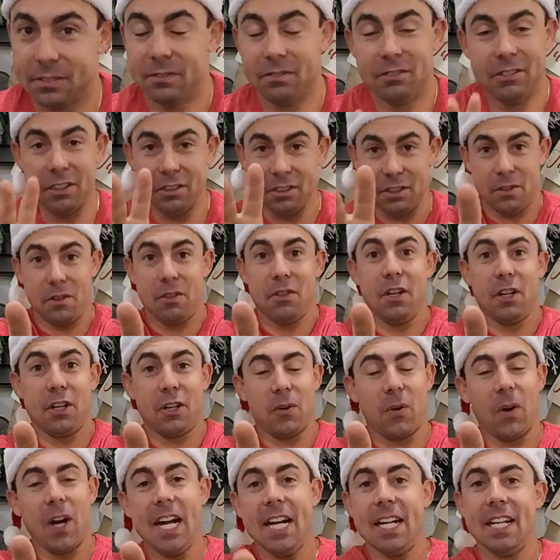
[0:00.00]
I'm telling you, they're
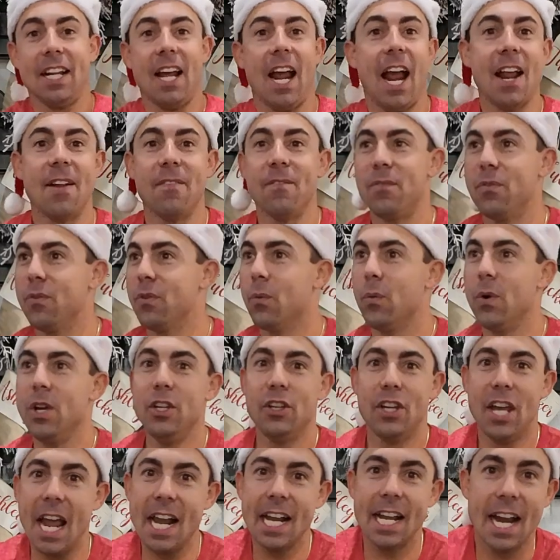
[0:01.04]
great. And when
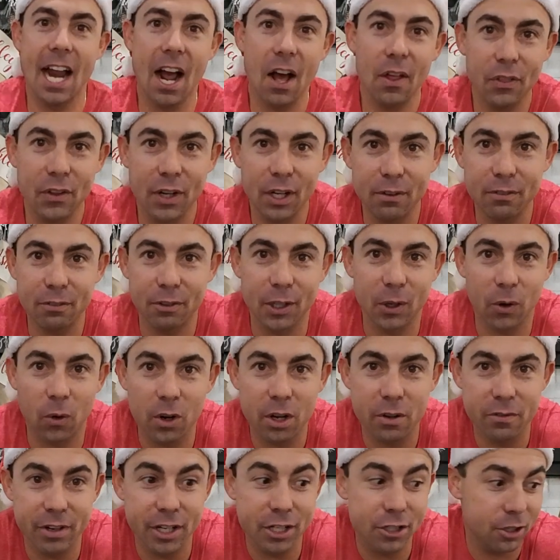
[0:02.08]
you can't get out there for your
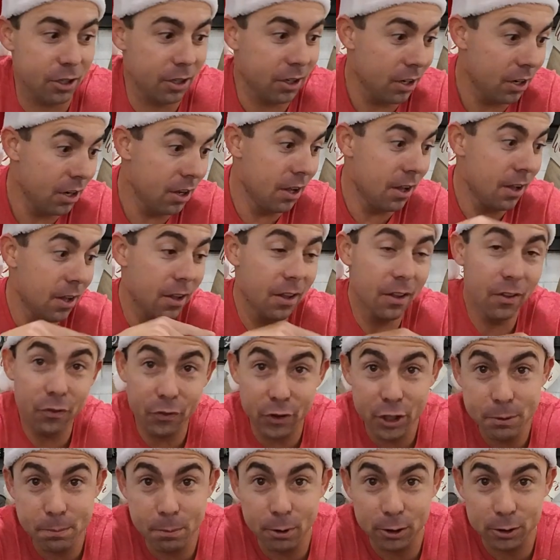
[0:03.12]
own adventure,
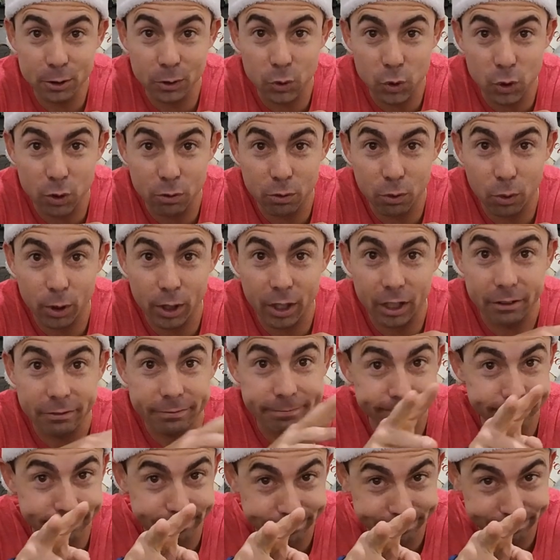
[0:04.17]
these books will do it for you.
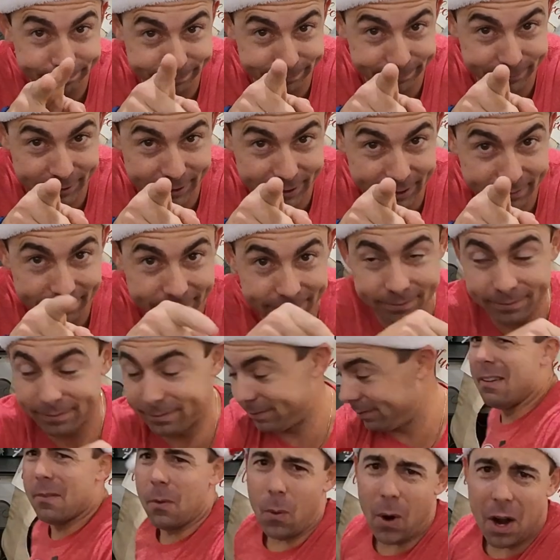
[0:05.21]
See?
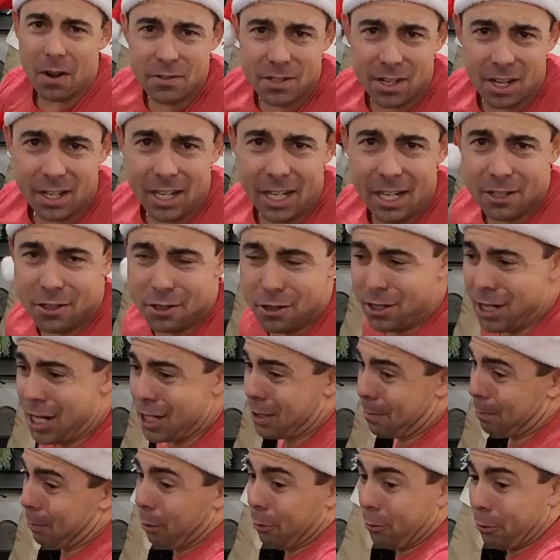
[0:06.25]
My wife said I need to
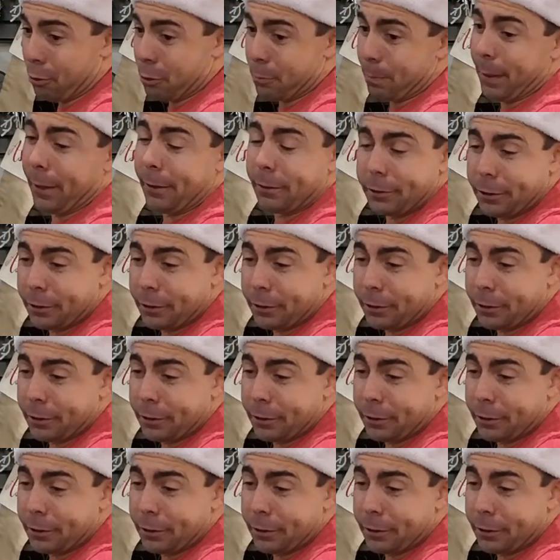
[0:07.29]
suggest a Bluetooth speaker.